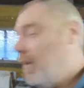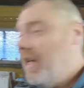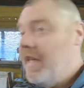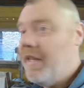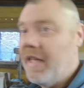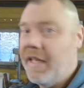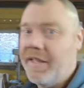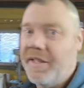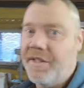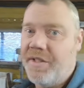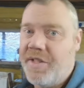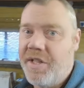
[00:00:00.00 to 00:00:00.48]
me,
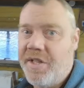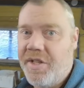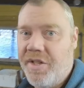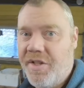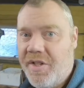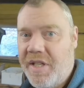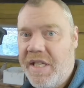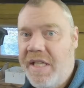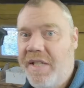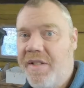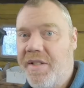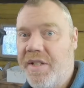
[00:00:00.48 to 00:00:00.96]
that
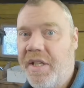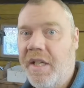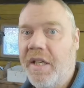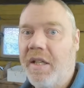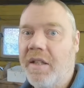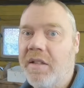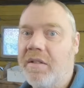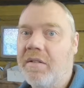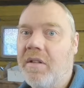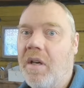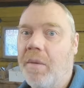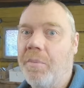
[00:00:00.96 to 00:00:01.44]
decision's
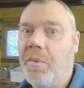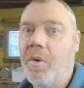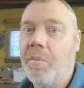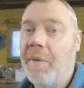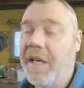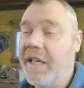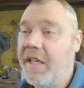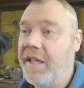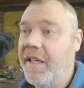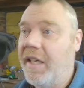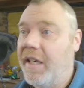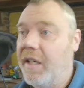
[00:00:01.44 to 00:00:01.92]
easier. I'm not
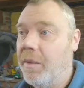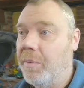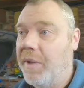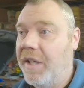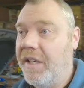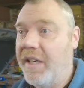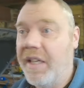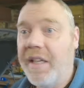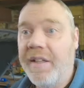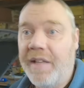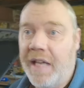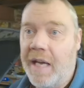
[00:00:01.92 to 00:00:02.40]
making
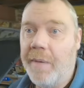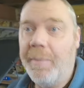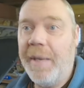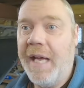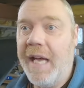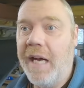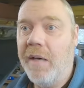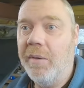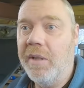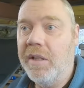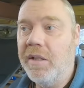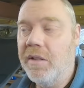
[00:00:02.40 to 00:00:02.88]
anywhere near that
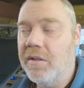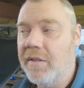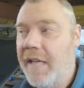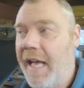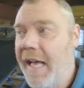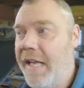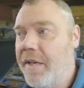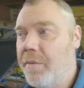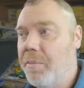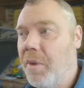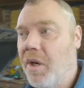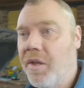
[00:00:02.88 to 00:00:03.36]
power,
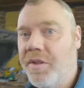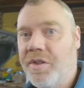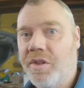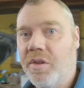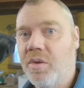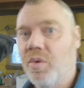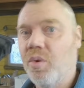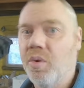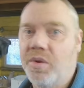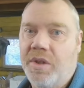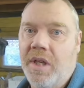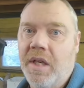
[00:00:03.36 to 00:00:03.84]
and mine's
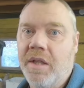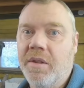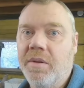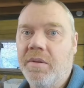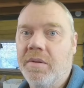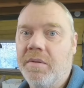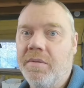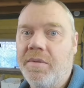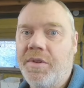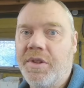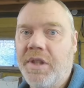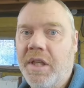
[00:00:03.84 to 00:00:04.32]
an auto.
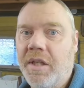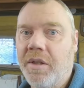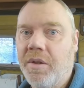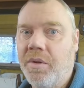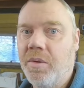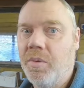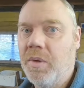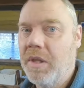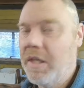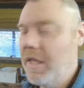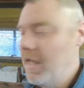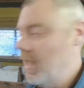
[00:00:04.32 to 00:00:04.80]

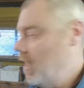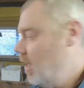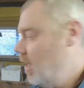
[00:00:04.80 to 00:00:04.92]
So